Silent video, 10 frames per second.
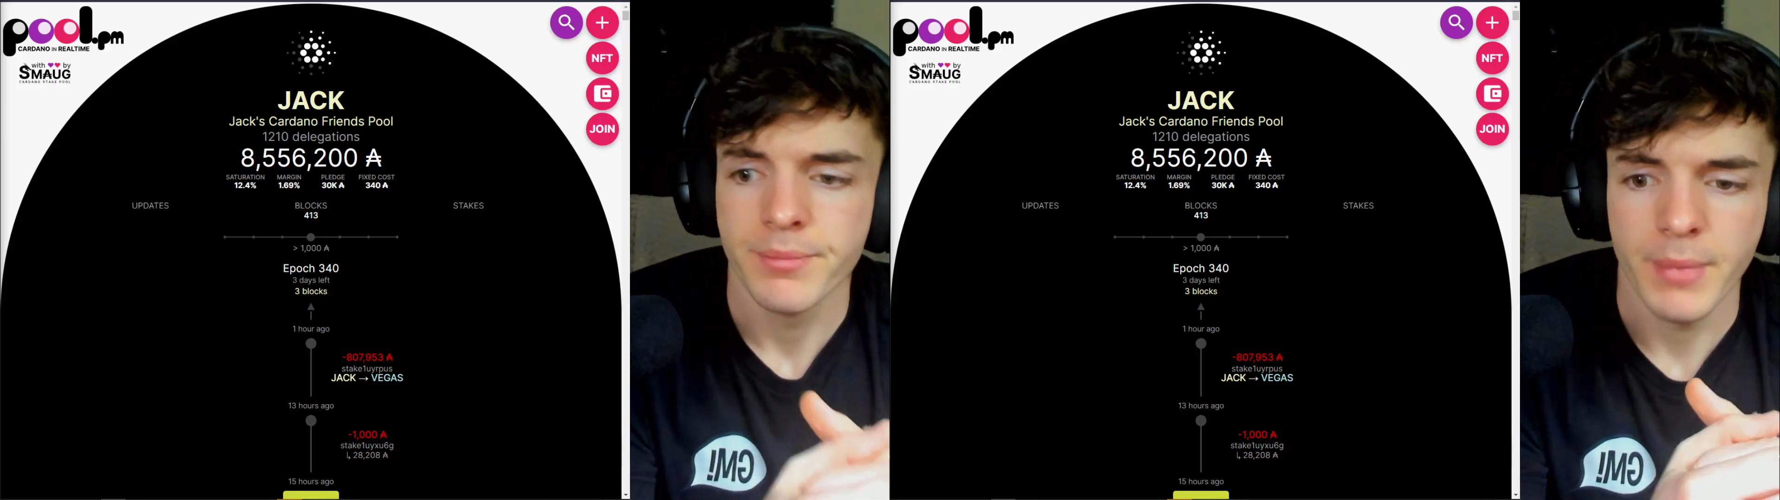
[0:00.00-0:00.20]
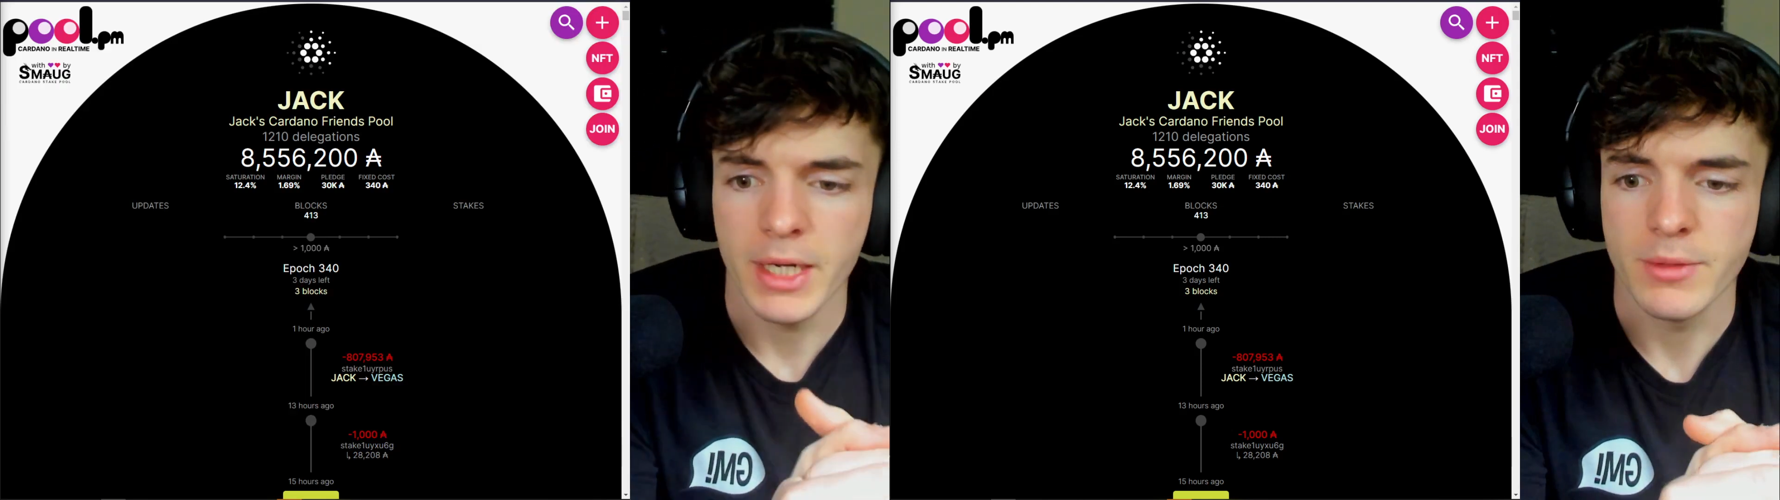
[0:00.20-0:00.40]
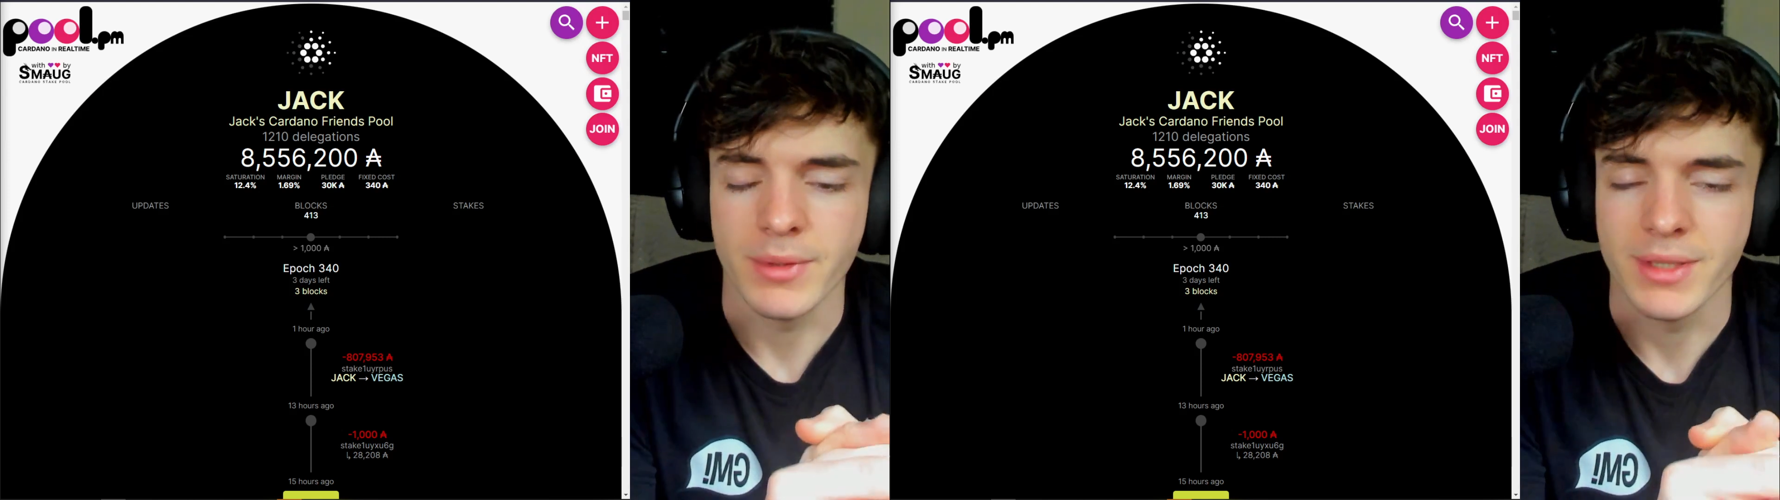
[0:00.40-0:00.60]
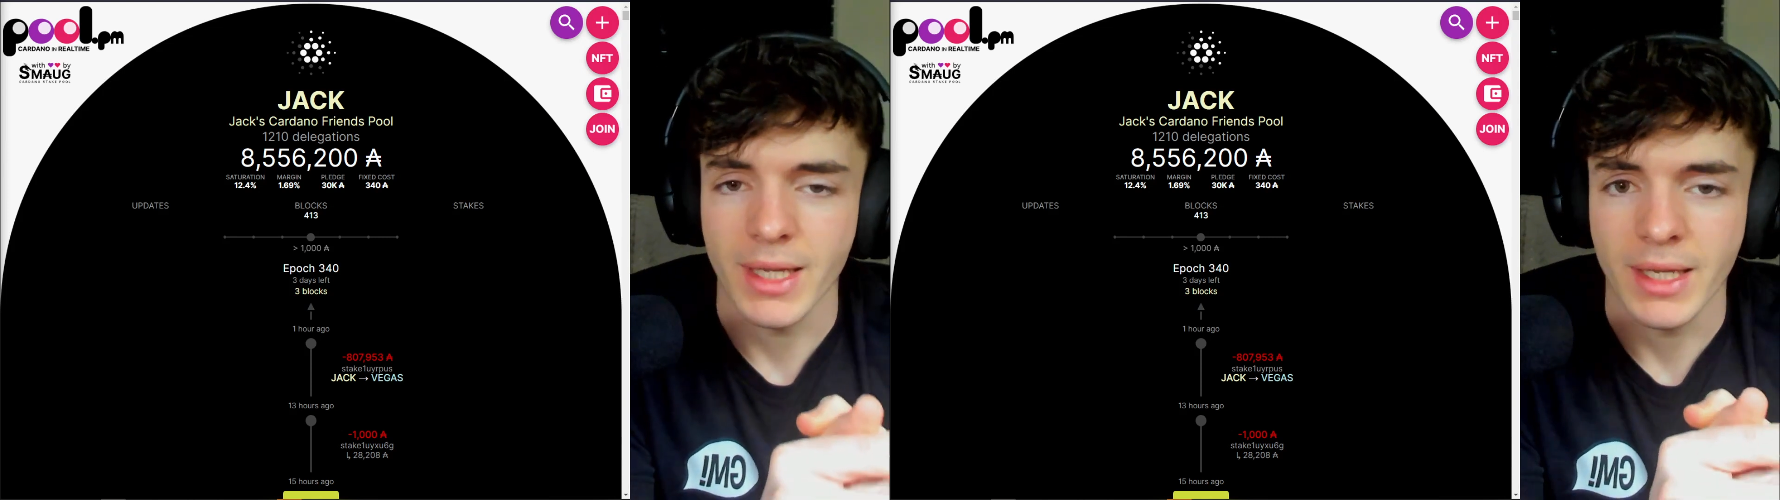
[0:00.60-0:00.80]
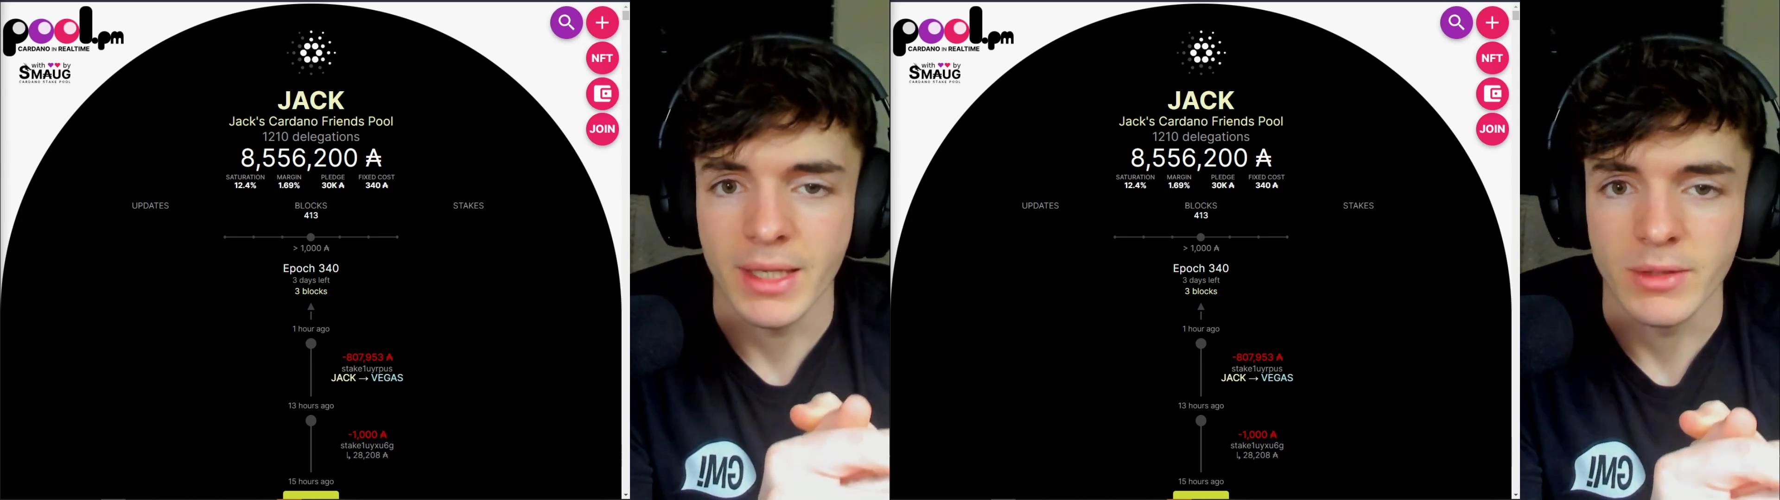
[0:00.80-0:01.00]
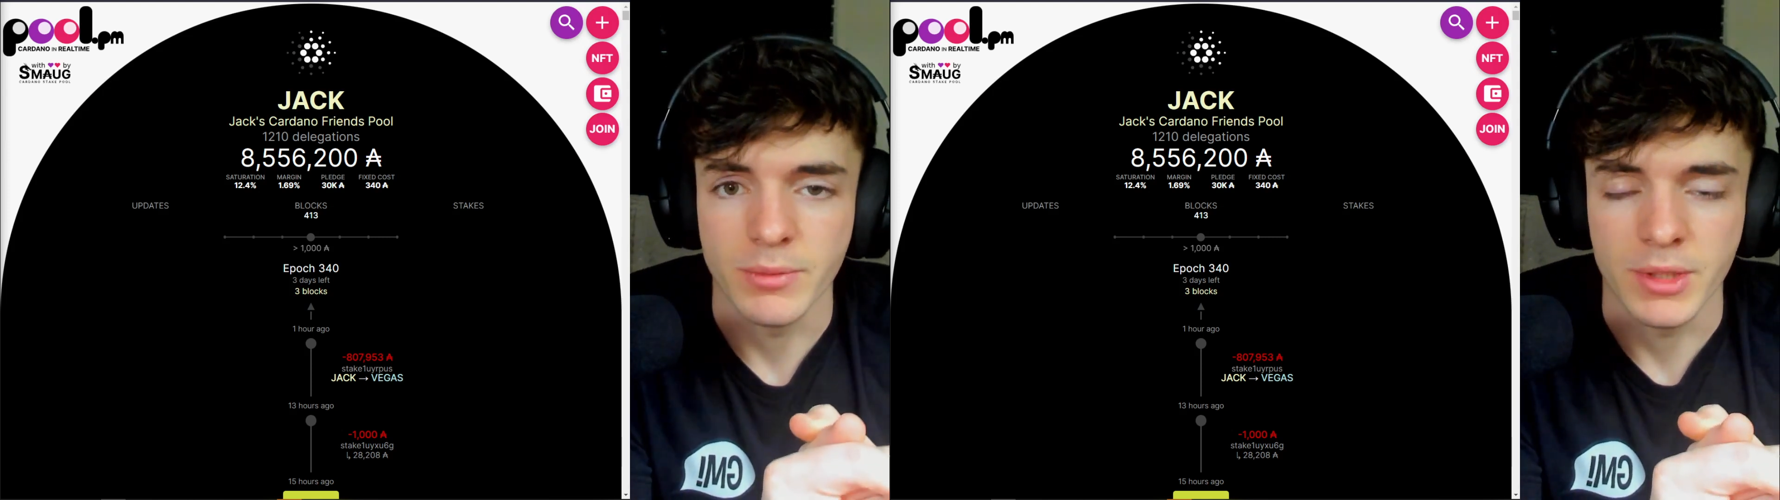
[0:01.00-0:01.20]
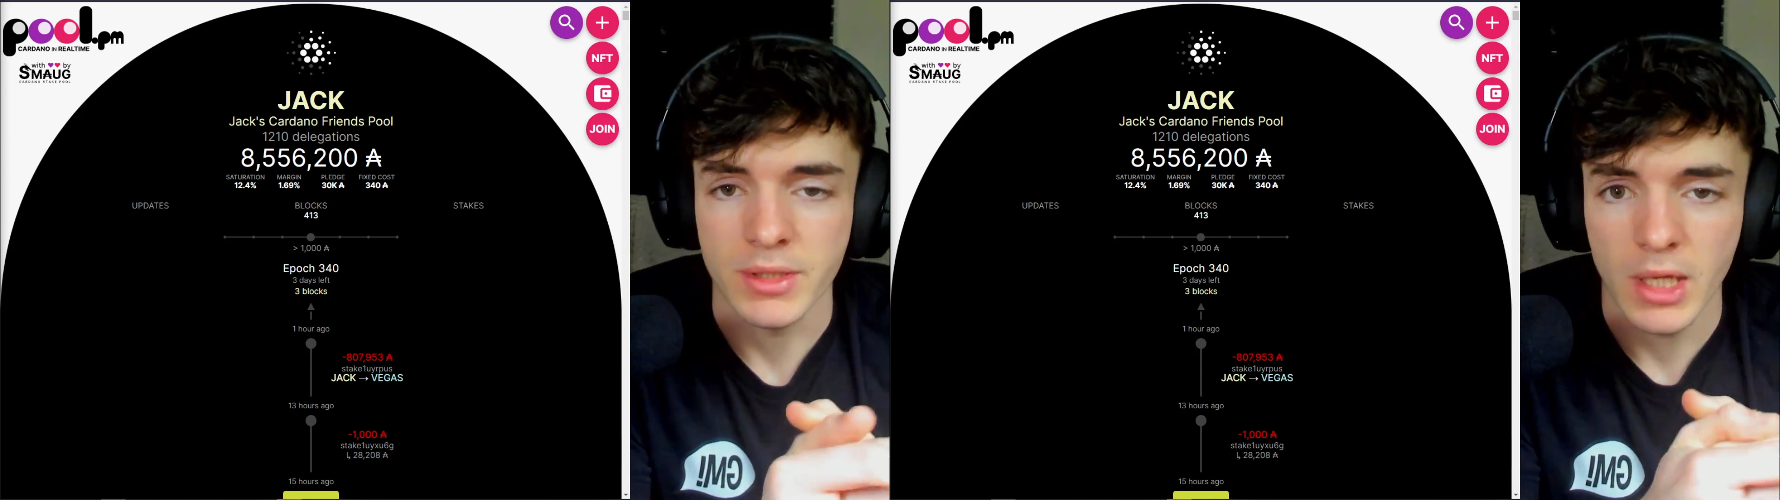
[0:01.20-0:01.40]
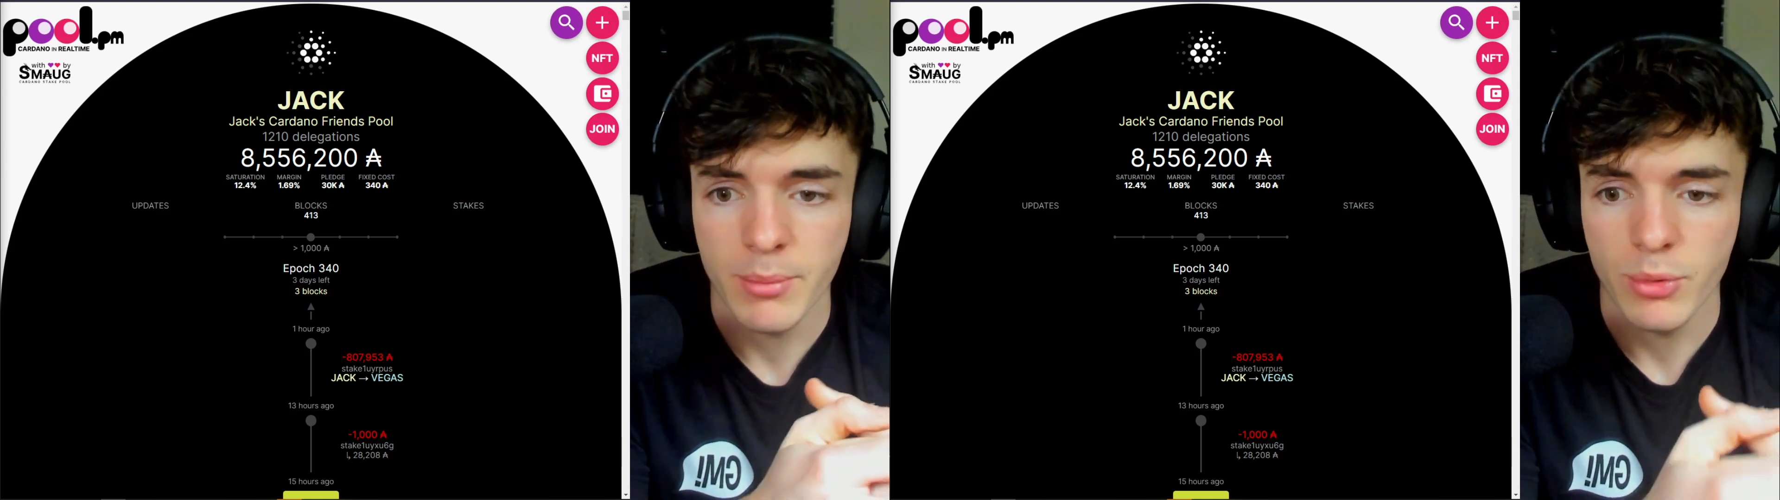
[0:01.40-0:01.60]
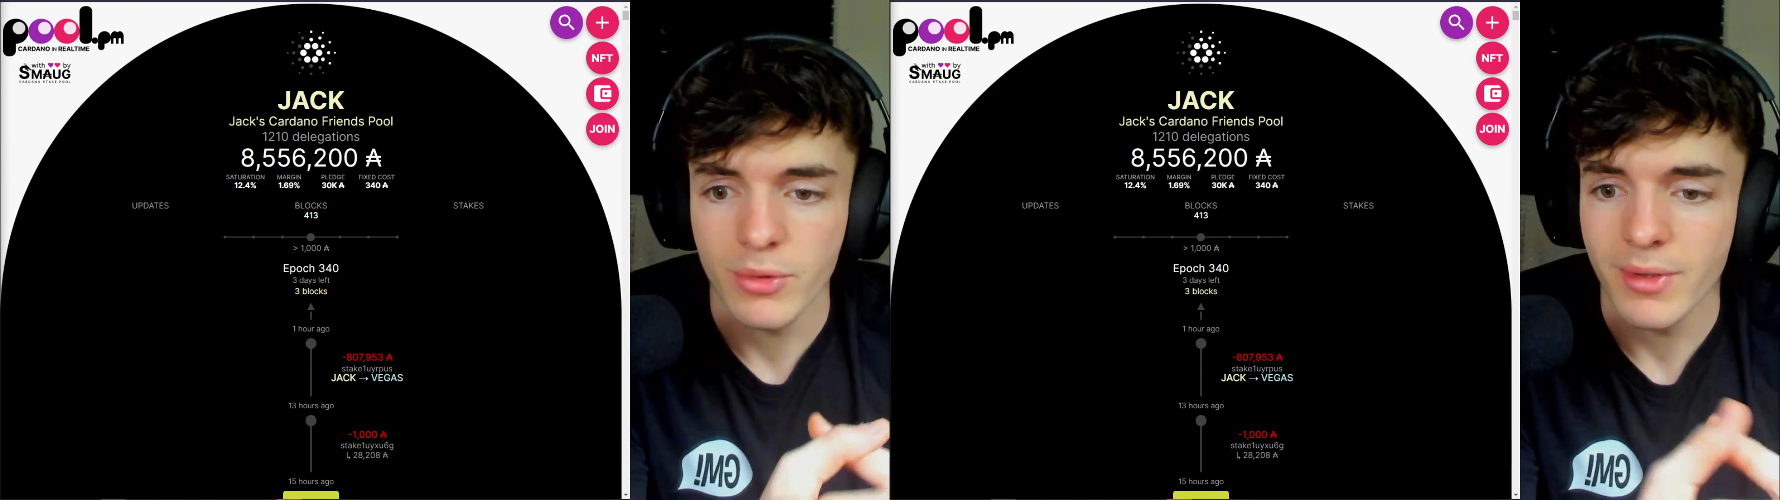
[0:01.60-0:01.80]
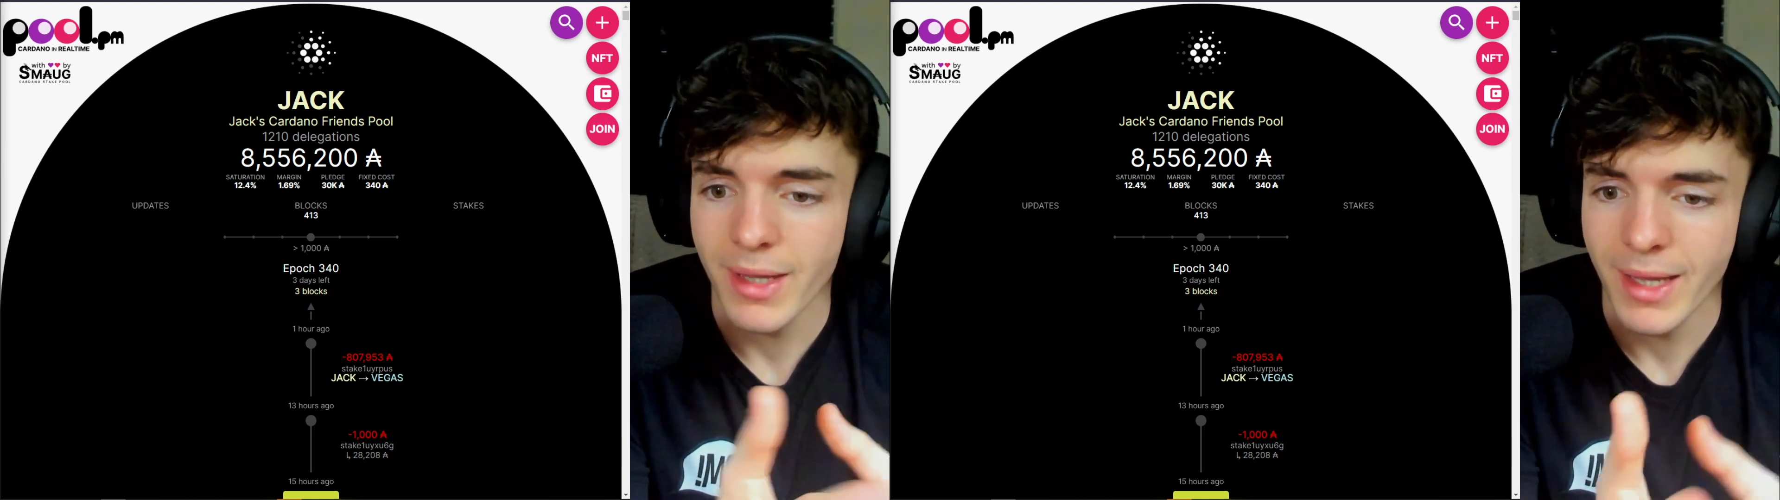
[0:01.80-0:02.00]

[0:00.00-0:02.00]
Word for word: might as well stake it with the stake pool